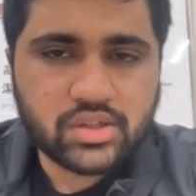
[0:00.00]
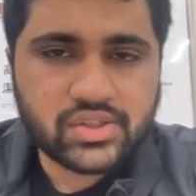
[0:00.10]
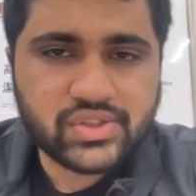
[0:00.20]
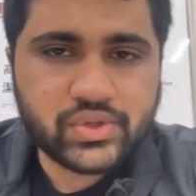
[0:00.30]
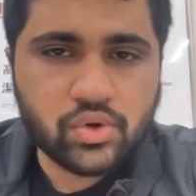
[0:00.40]

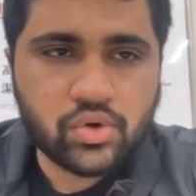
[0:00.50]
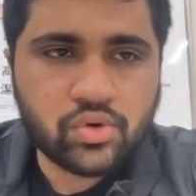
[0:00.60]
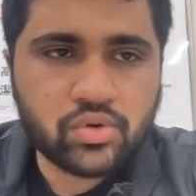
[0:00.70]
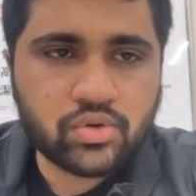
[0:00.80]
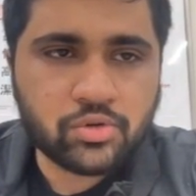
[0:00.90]

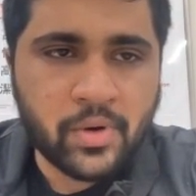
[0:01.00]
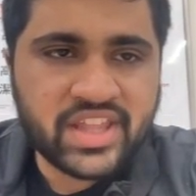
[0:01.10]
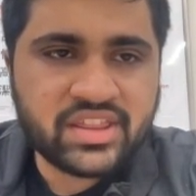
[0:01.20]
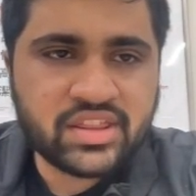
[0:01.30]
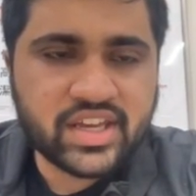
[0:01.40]
So
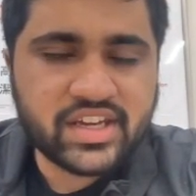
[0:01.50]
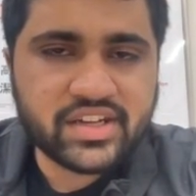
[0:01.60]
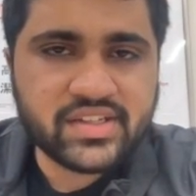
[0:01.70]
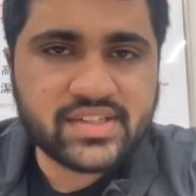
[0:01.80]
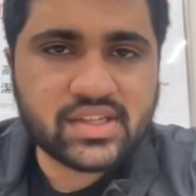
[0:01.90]
when there
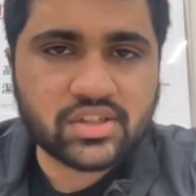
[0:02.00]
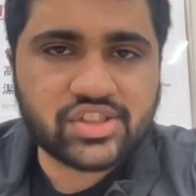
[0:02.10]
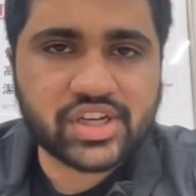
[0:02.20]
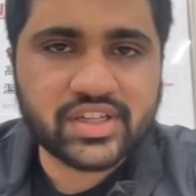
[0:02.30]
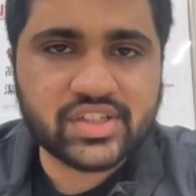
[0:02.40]
is a
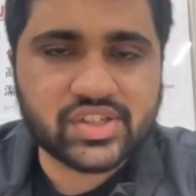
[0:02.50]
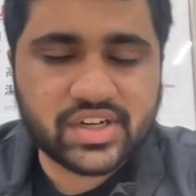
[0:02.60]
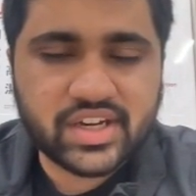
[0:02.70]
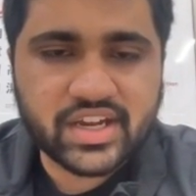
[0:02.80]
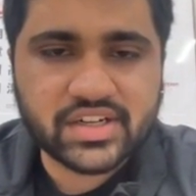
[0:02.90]
change
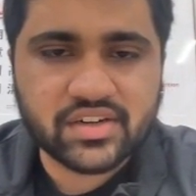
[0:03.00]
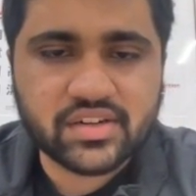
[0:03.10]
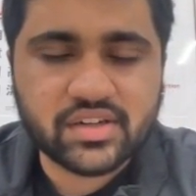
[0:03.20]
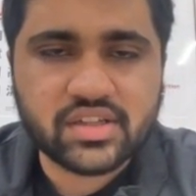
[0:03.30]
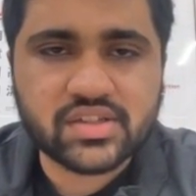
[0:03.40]
detected
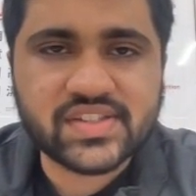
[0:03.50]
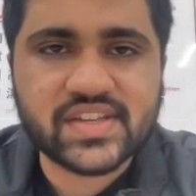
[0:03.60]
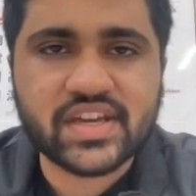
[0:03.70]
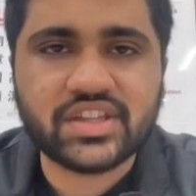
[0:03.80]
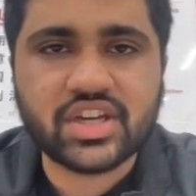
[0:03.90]
in
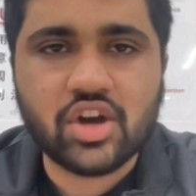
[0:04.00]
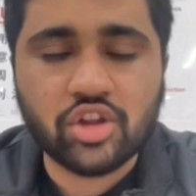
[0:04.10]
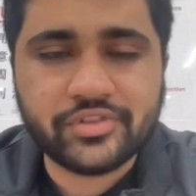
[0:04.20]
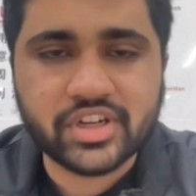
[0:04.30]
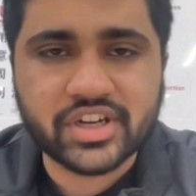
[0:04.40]
say any
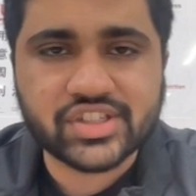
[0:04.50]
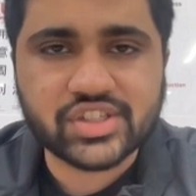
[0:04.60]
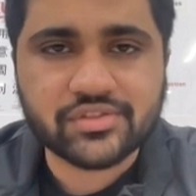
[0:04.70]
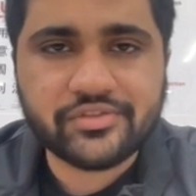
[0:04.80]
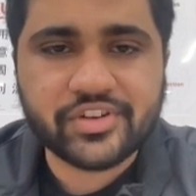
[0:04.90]

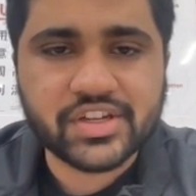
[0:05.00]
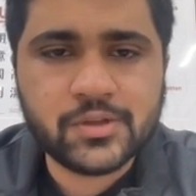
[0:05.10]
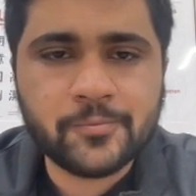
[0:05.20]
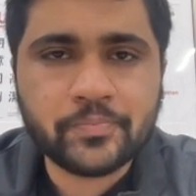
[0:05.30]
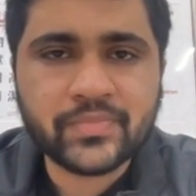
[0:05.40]
configuration file,
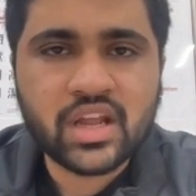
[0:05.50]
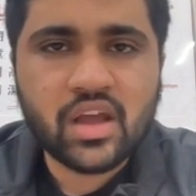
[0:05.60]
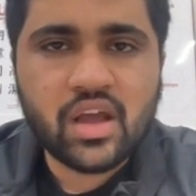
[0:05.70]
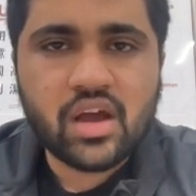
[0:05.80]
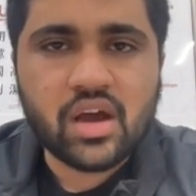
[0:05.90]

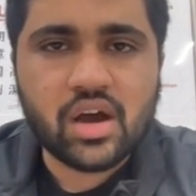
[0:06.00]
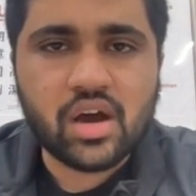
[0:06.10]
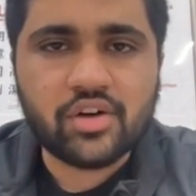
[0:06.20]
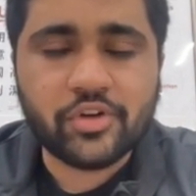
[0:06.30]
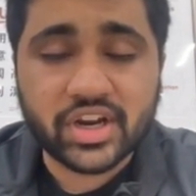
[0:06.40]

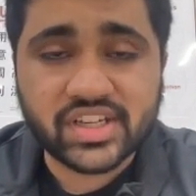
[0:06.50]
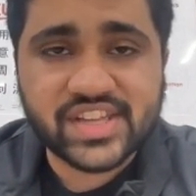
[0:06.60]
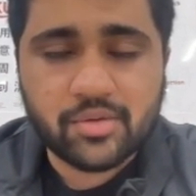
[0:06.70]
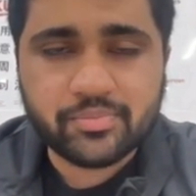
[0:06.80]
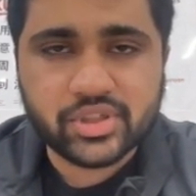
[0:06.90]
for
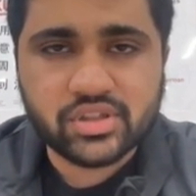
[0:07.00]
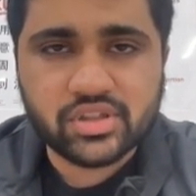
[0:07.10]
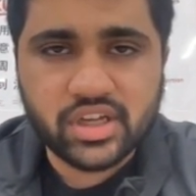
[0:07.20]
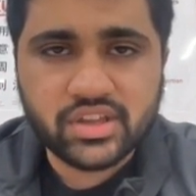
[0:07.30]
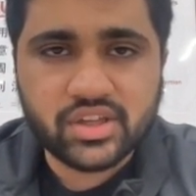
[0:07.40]
example,
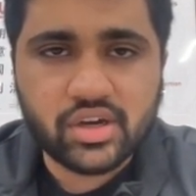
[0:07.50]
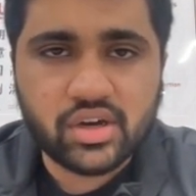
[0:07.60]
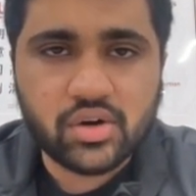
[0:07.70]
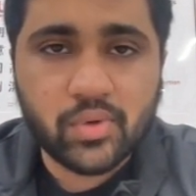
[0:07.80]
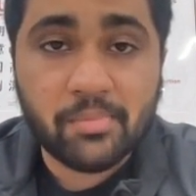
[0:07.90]
in
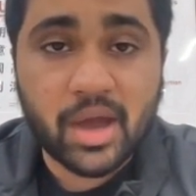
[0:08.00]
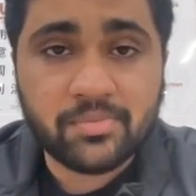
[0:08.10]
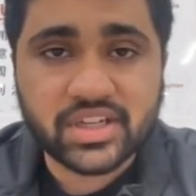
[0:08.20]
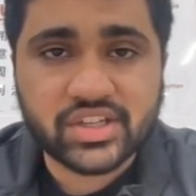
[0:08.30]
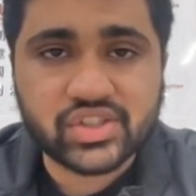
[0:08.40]
the web
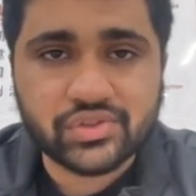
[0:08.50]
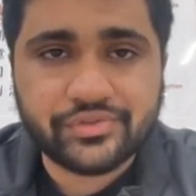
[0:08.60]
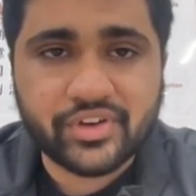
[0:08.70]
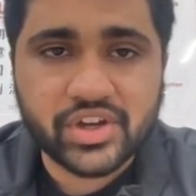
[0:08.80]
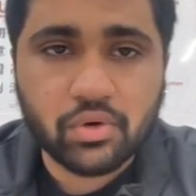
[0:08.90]
application
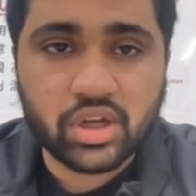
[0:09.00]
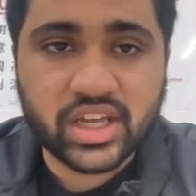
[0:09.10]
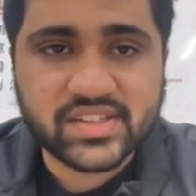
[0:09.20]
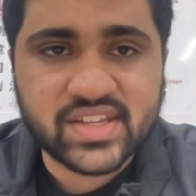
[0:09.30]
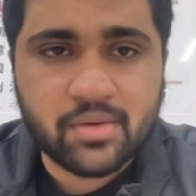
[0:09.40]
firewall
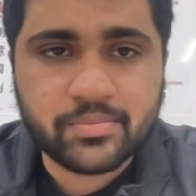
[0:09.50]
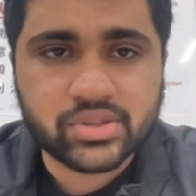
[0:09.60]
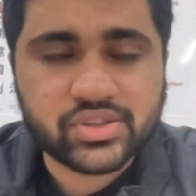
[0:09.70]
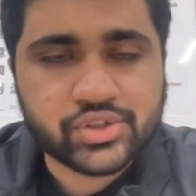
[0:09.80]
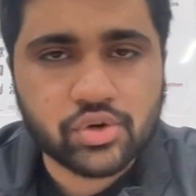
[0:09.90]
example
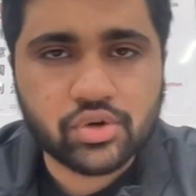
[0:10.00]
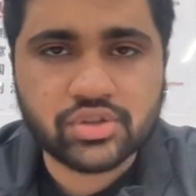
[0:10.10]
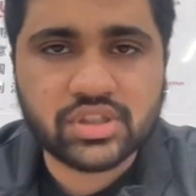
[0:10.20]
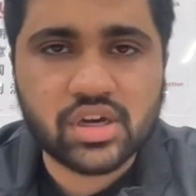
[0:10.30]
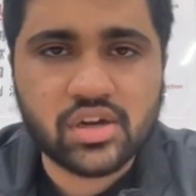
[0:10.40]

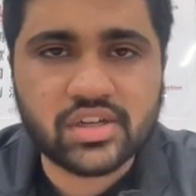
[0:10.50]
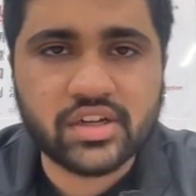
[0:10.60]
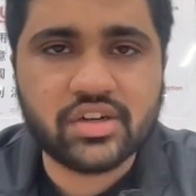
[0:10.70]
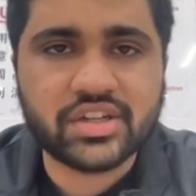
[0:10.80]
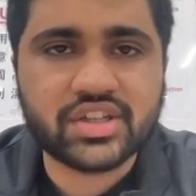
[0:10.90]
shown
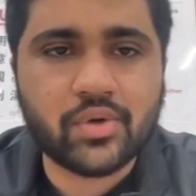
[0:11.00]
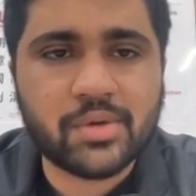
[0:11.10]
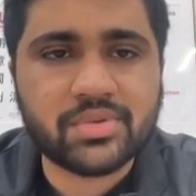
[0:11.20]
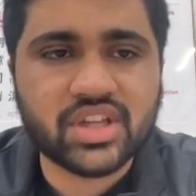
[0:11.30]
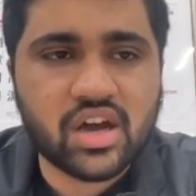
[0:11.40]
earlier in the
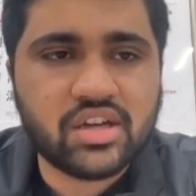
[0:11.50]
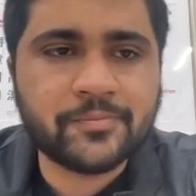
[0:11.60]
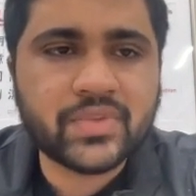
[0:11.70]
webinar,